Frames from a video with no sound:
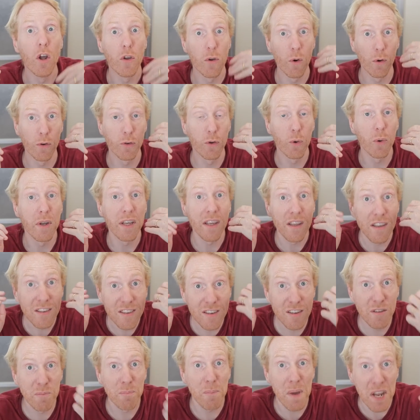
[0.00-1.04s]
You're doing
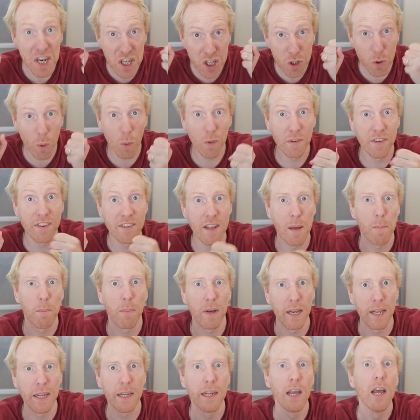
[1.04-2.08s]
spatial
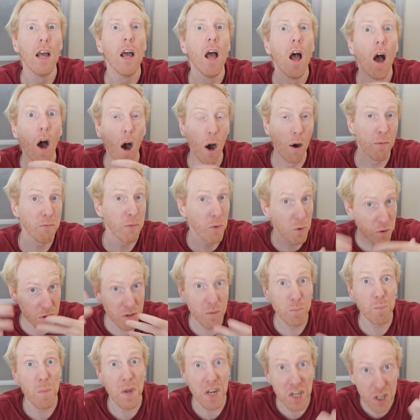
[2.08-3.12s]
sampling of a
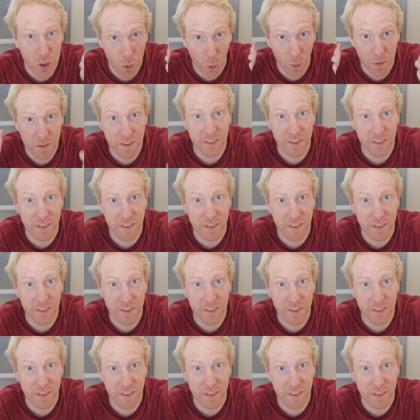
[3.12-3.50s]
spatial